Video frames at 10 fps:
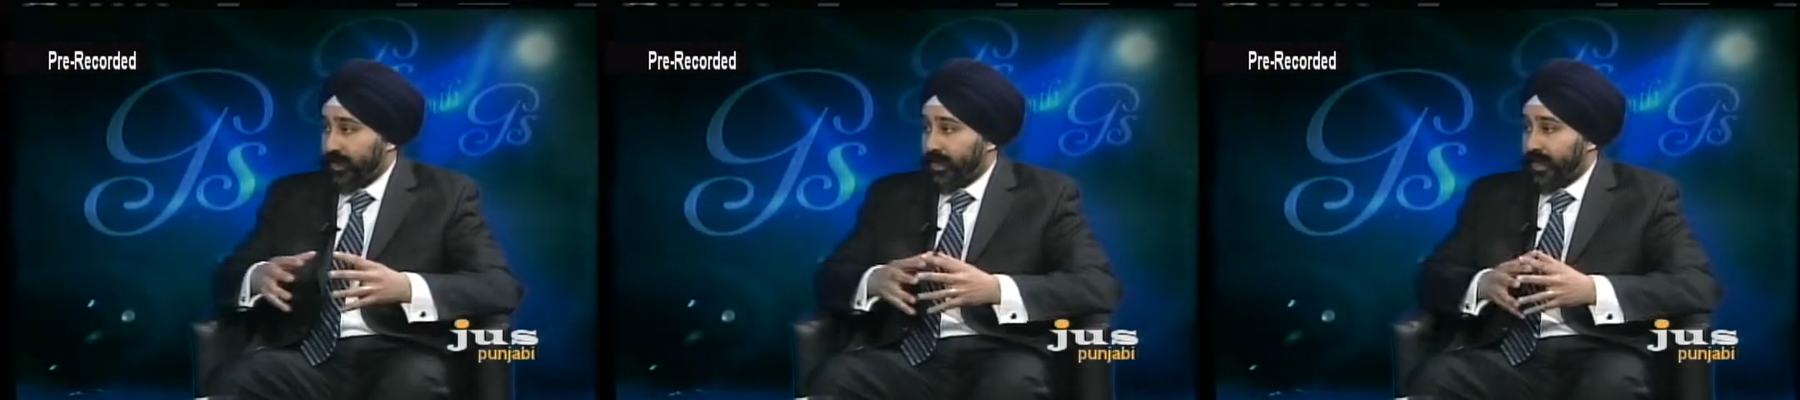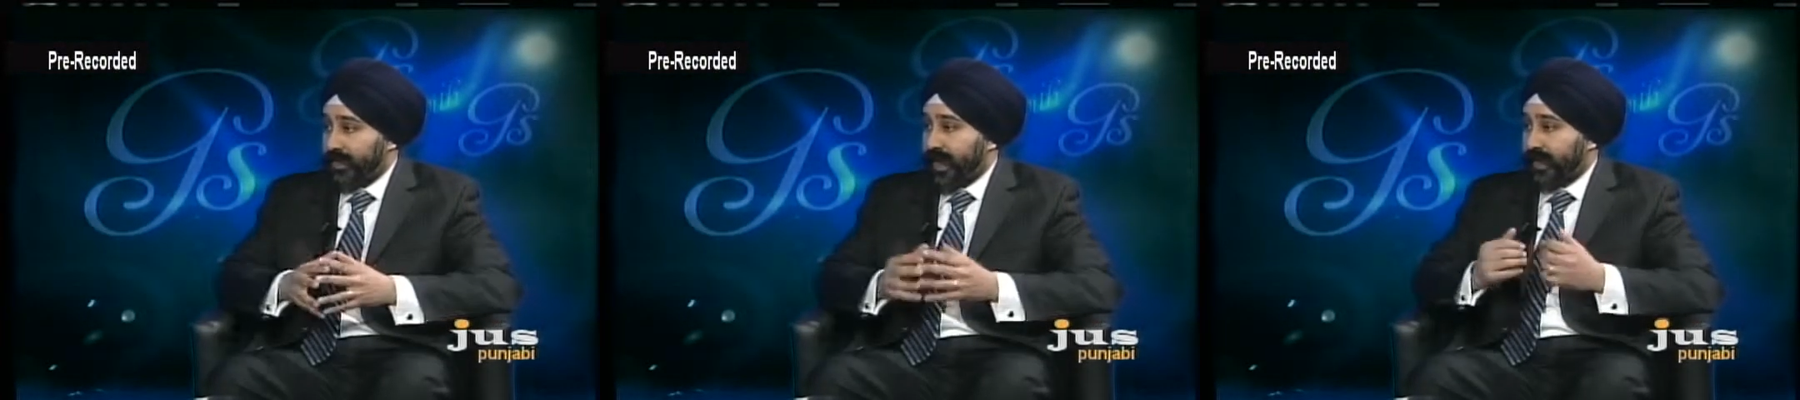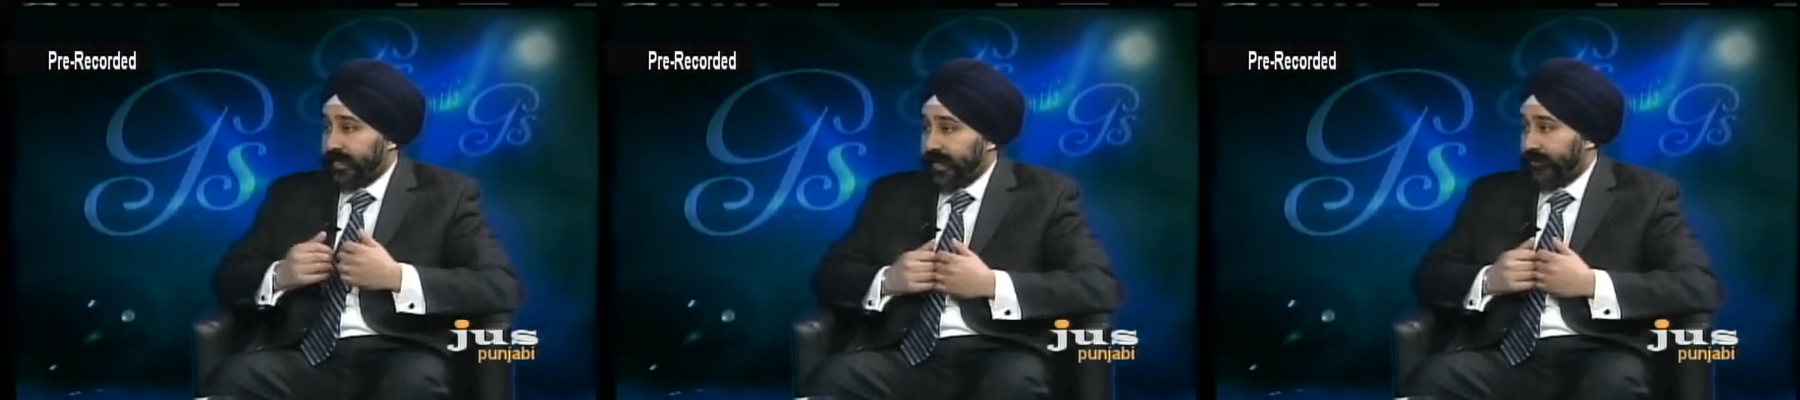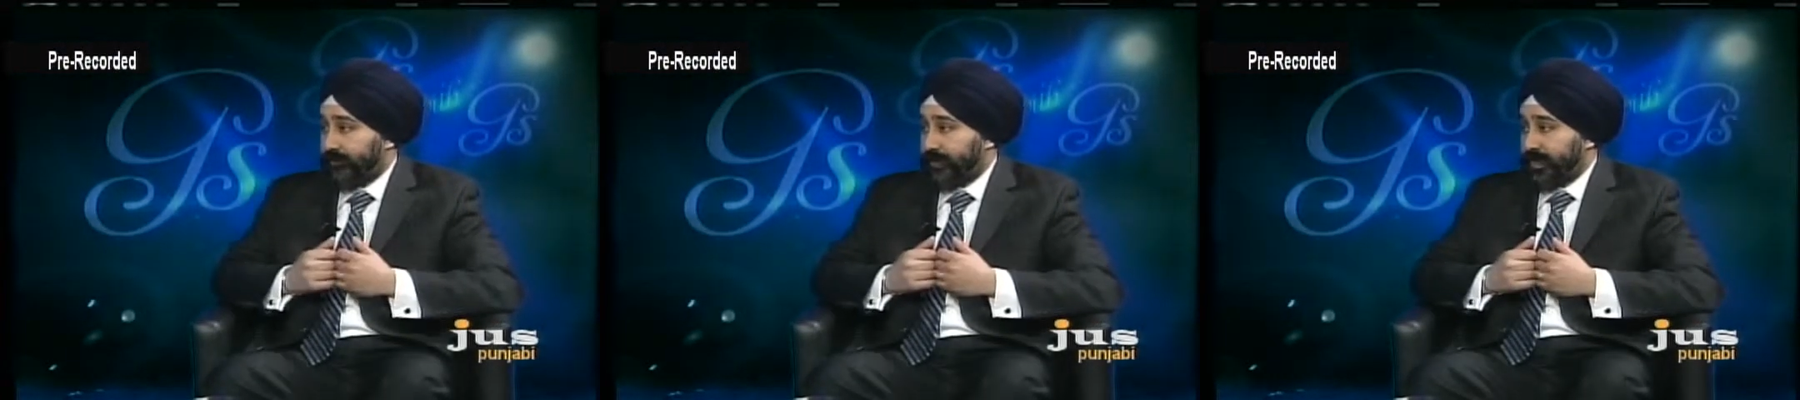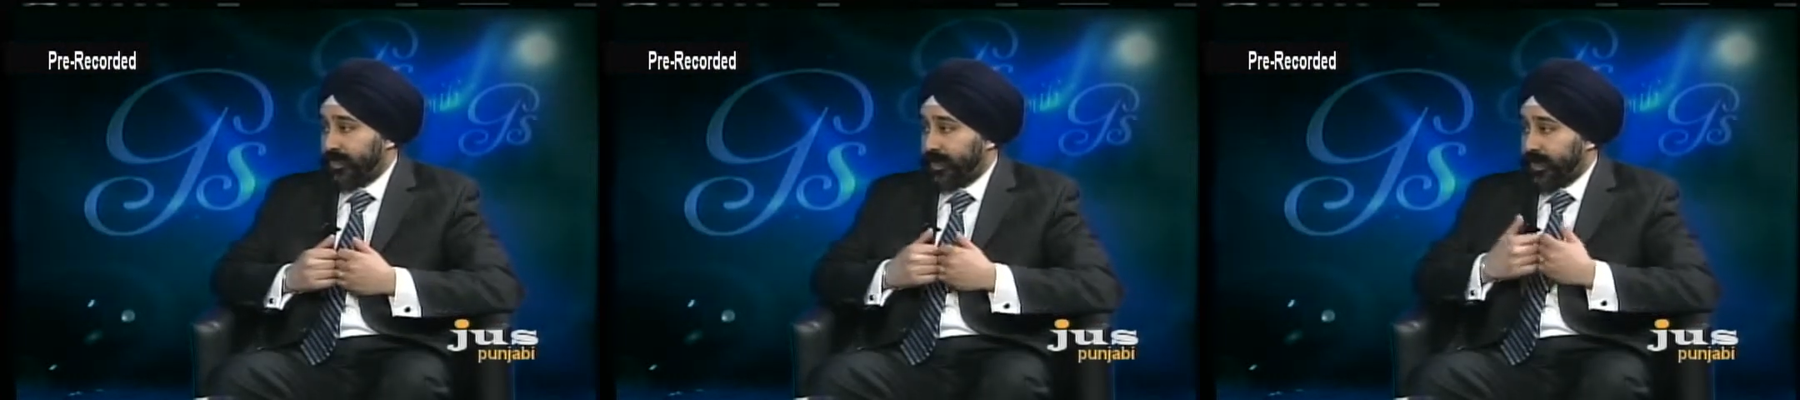That gave me
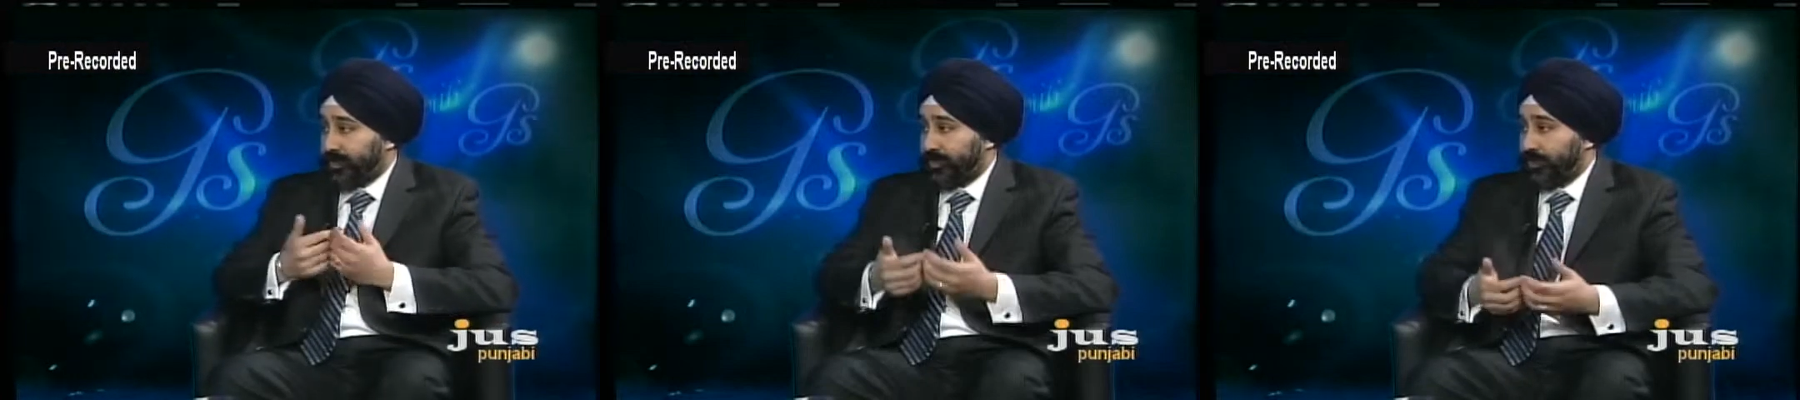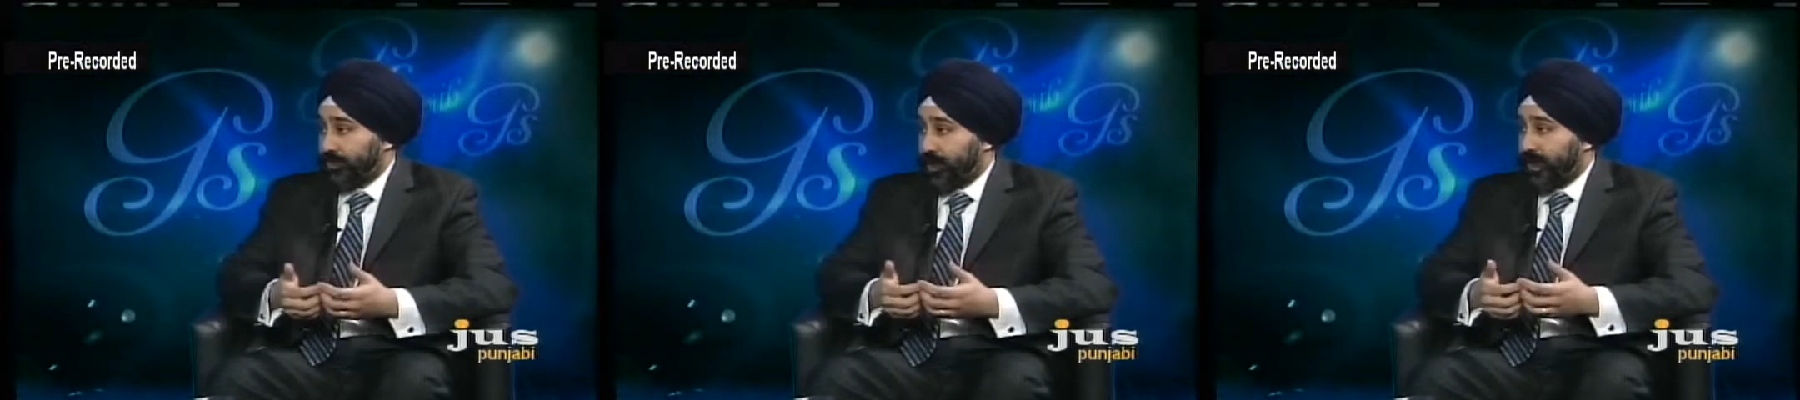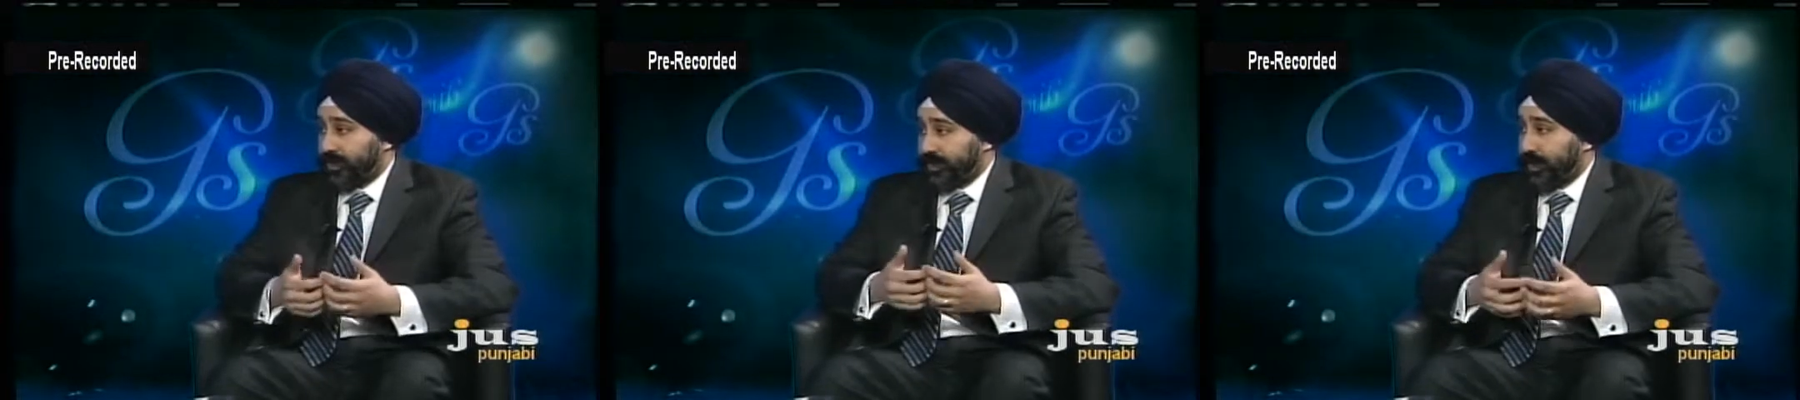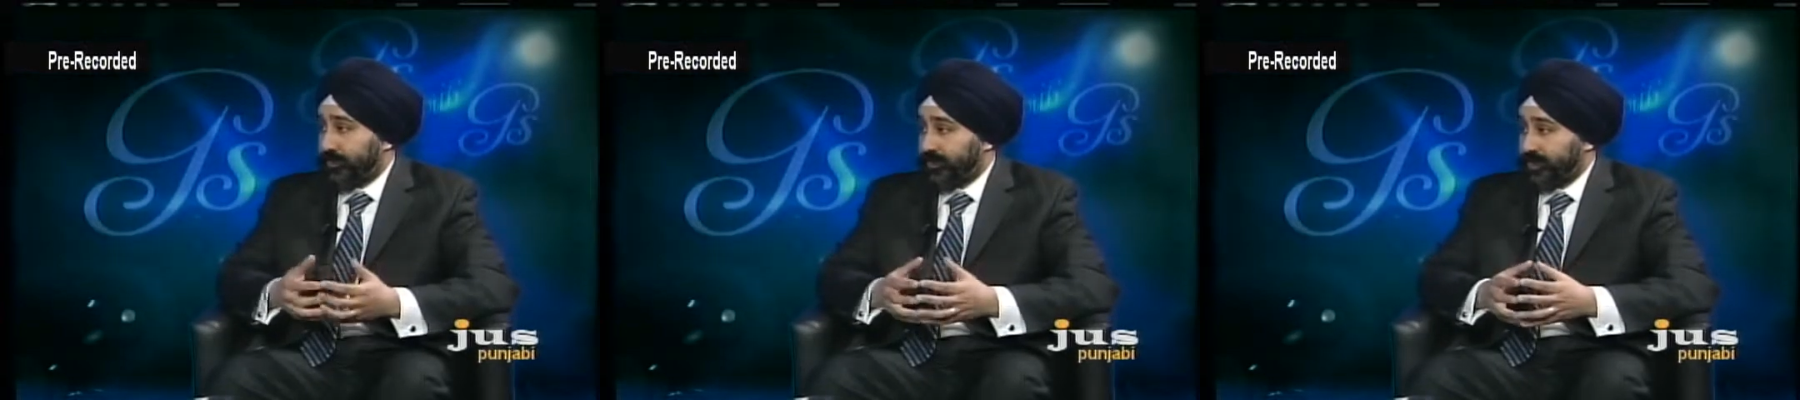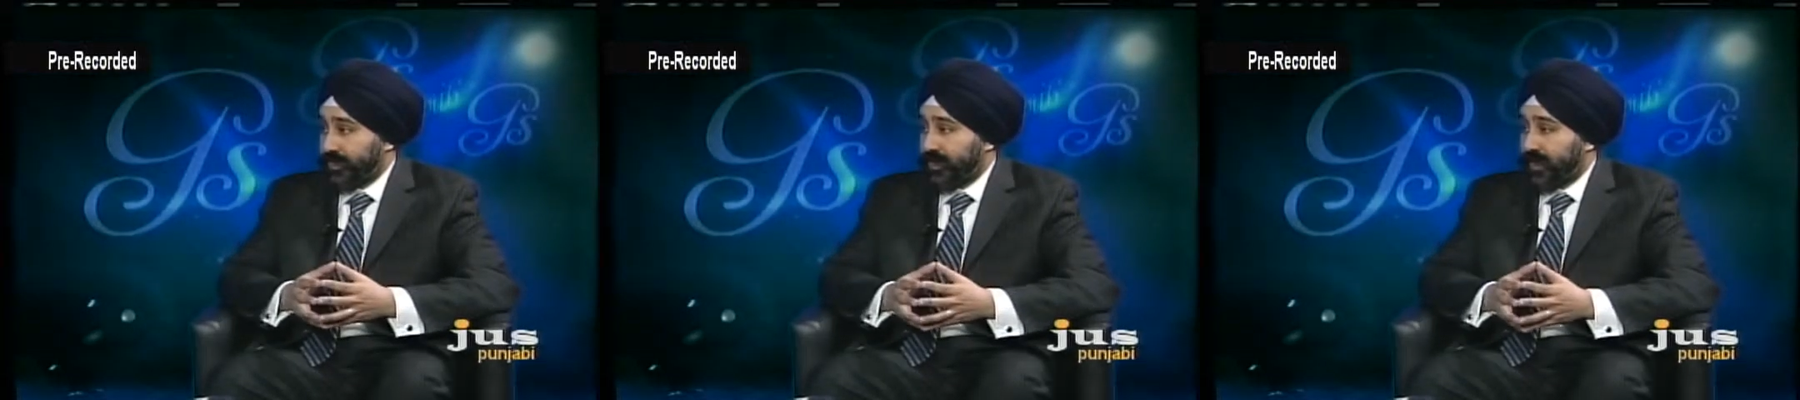a chance to, on
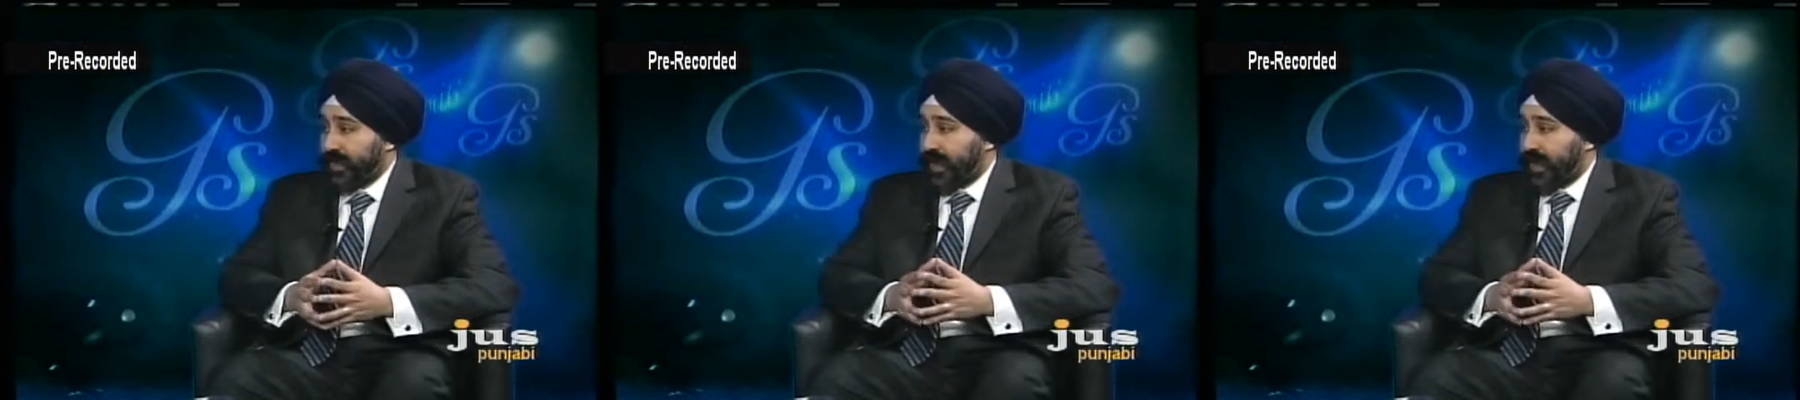television,